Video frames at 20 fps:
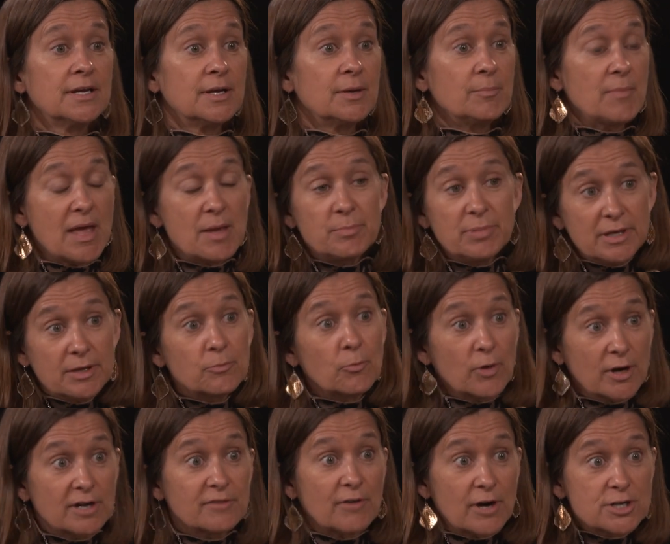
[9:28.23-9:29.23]
may be
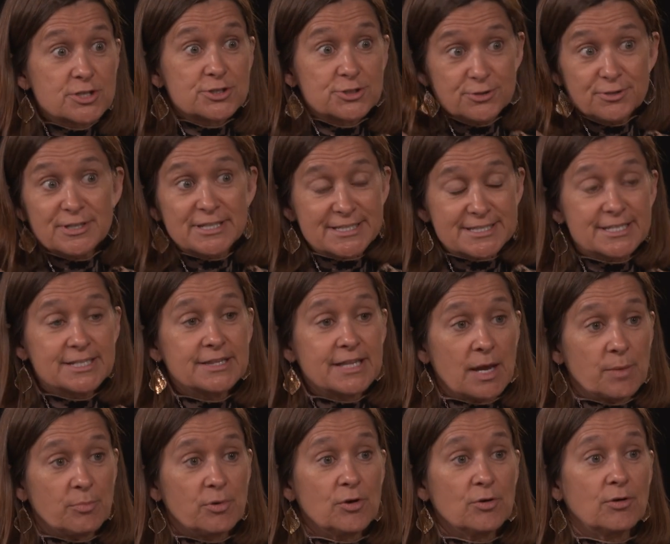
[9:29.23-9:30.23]
one of our students in
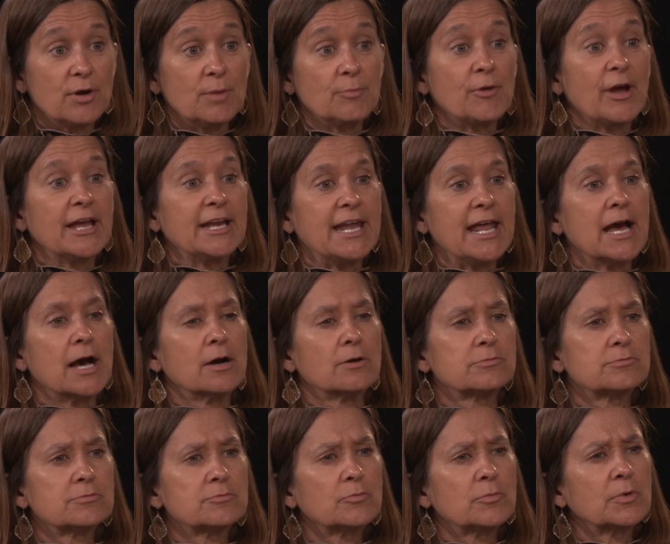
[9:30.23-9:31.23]
that program right now,
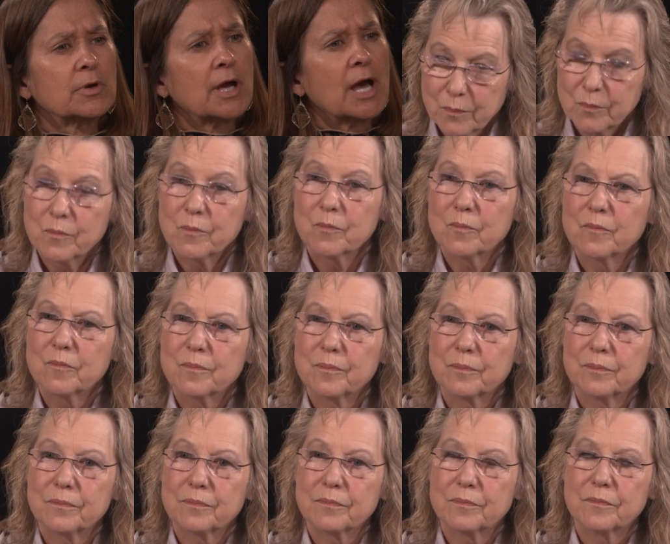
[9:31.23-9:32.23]
kind of what is
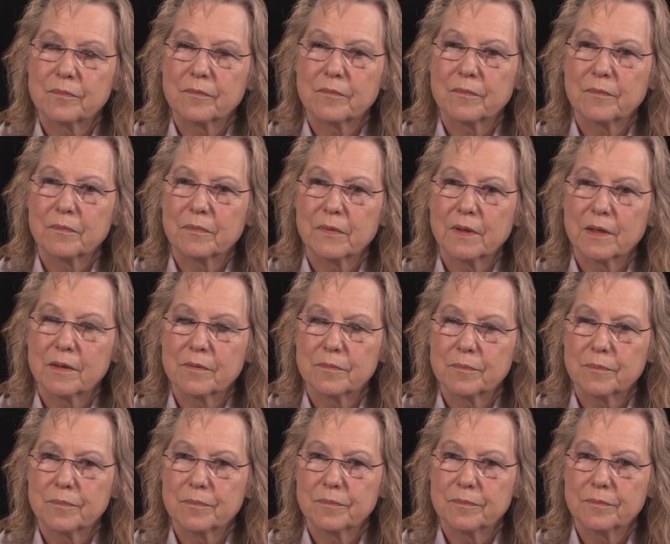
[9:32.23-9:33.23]
a,
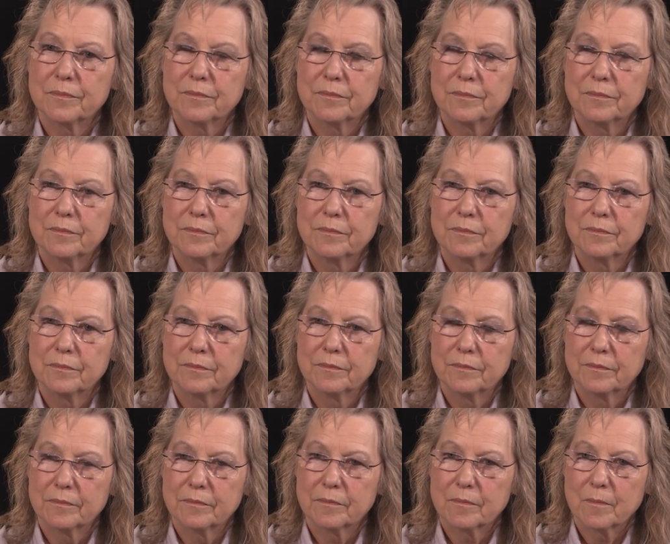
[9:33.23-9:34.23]
a career
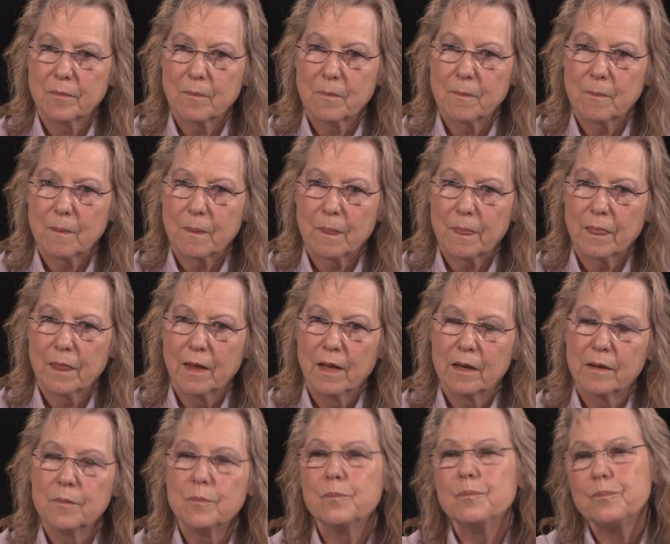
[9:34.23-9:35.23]
path that those
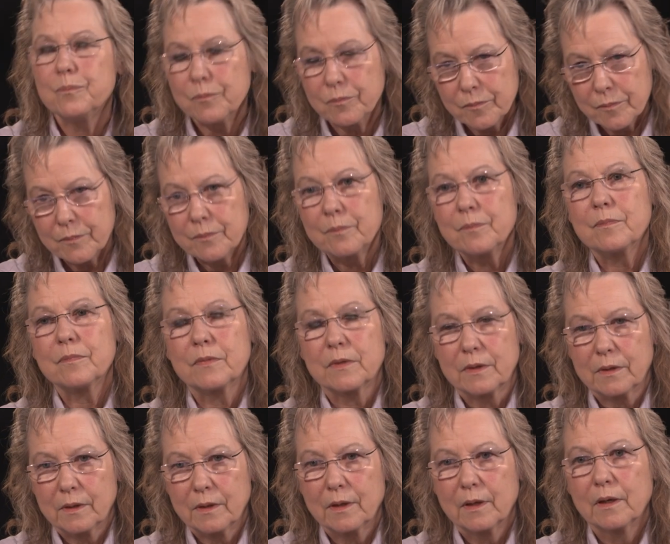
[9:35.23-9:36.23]
students might
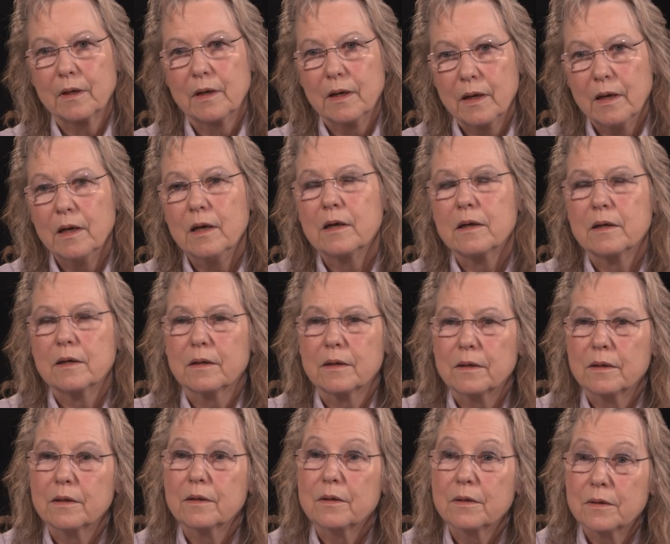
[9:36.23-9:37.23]
normally take or
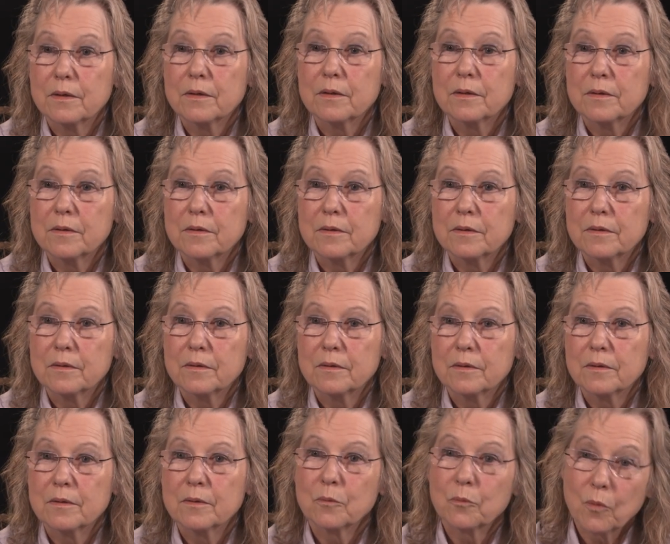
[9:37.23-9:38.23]
recommended to
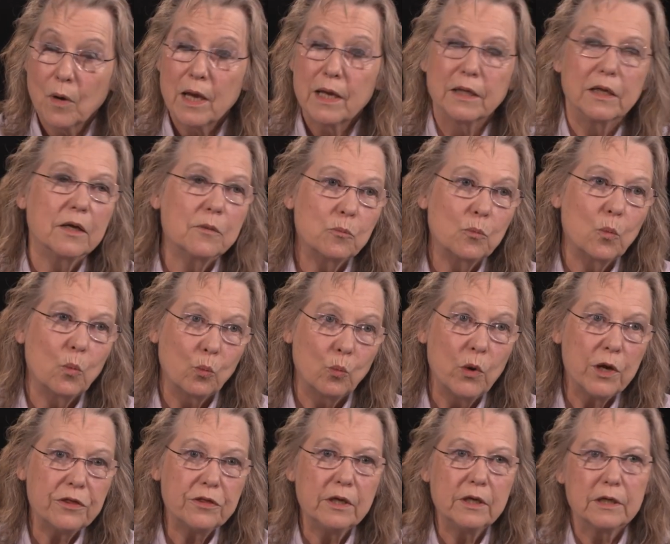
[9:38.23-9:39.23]
take? Right.
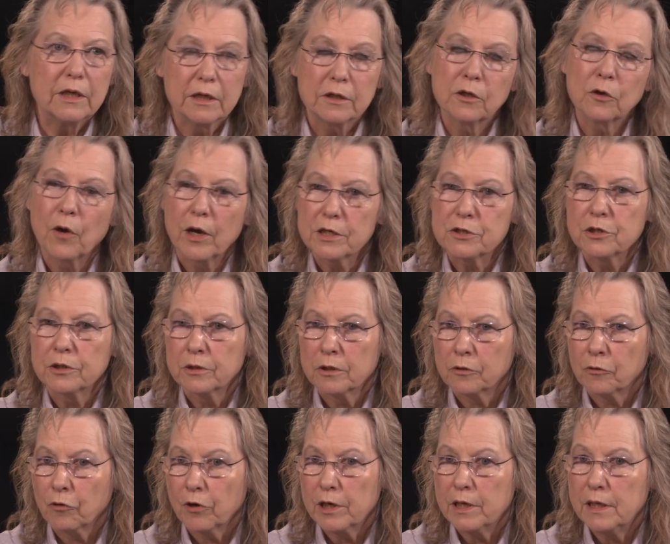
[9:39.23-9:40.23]
With an undergraduate
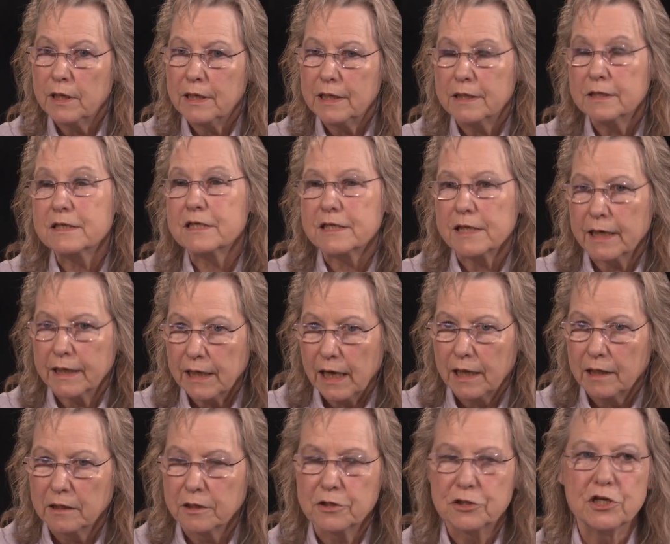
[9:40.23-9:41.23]
degree in
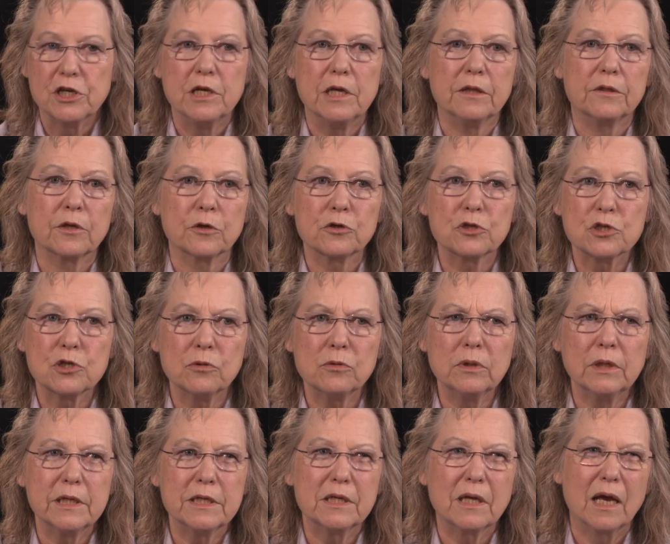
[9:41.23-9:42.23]
psychology, there's
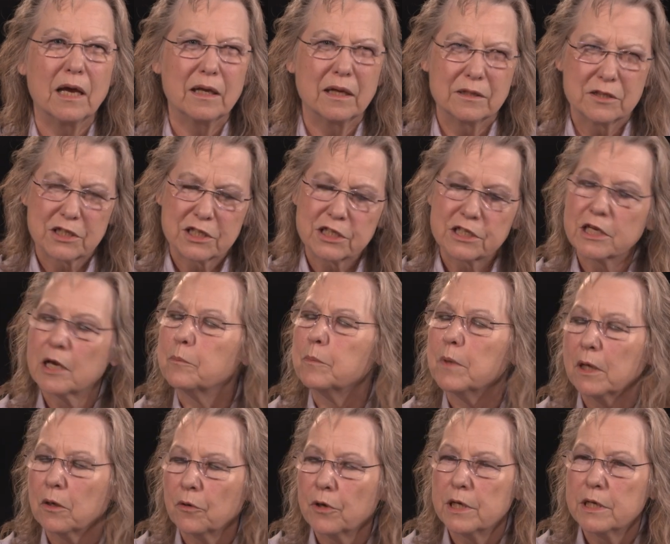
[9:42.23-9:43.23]
certainly some
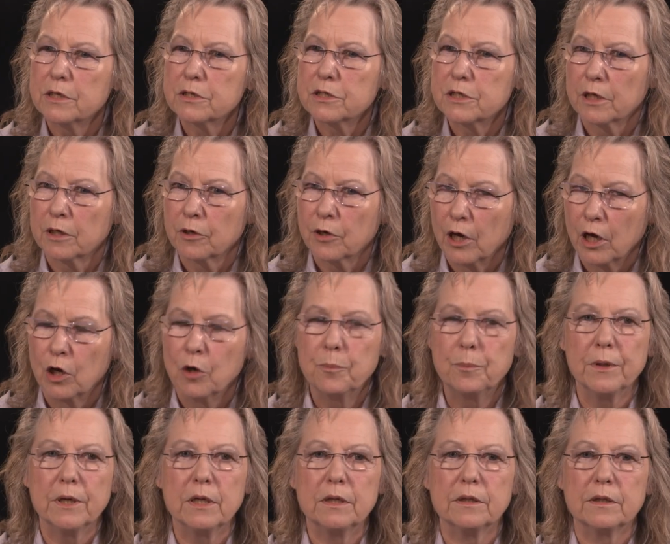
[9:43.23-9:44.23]
areas that are
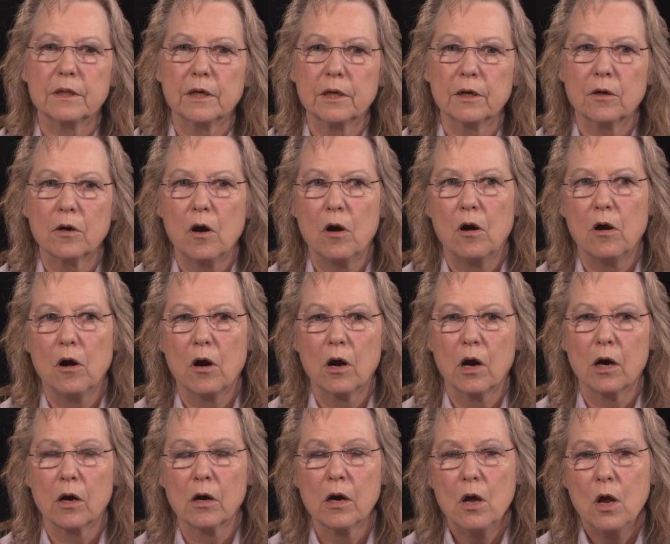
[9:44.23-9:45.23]
open. There
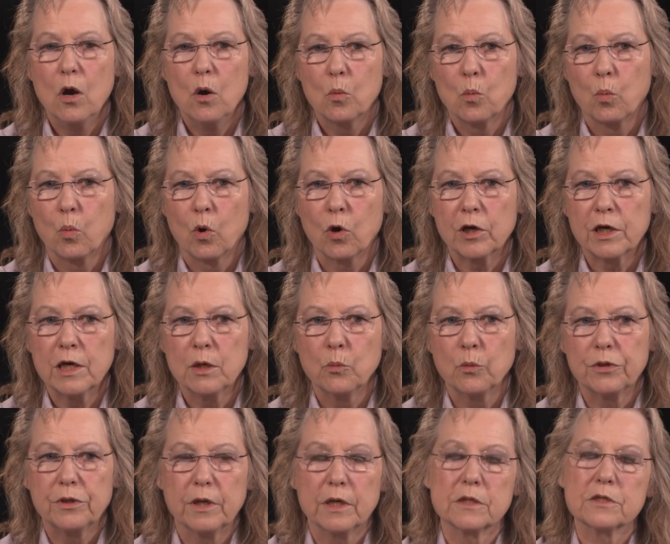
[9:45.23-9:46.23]
are working
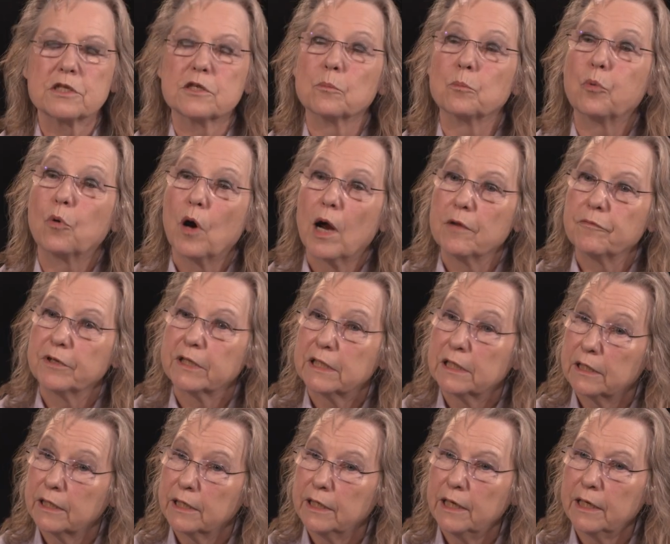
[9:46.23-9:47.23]
within some private
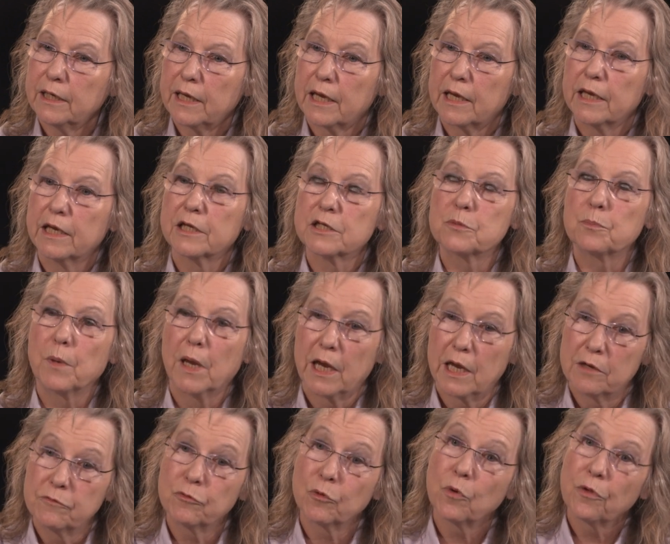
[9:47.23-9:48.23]
clinic as
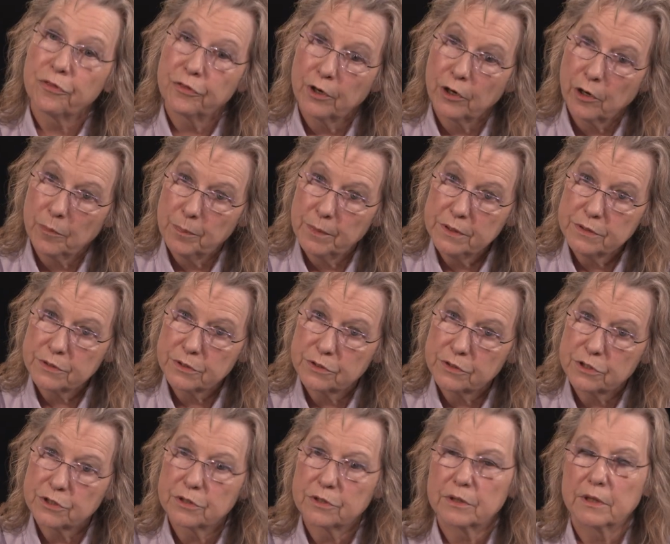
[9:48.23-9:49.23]
behavioral
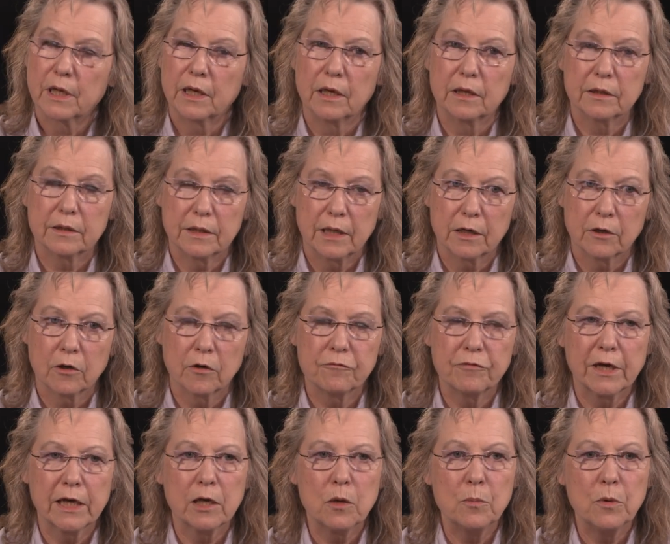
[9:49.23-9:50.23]
therapists that, that are
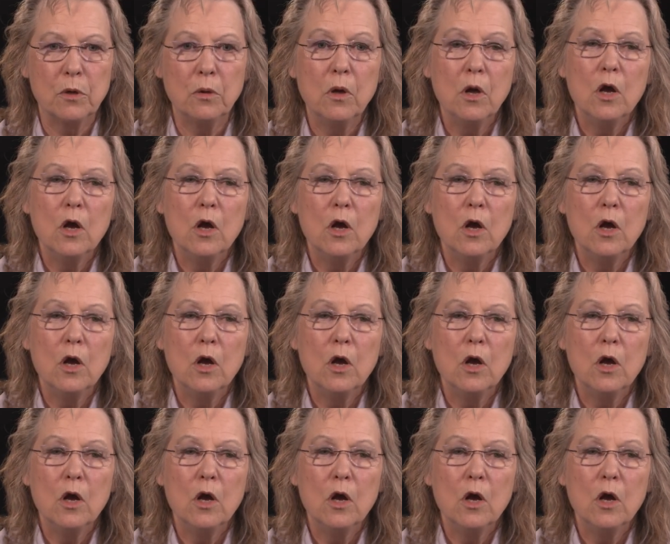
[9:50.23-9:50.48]
available,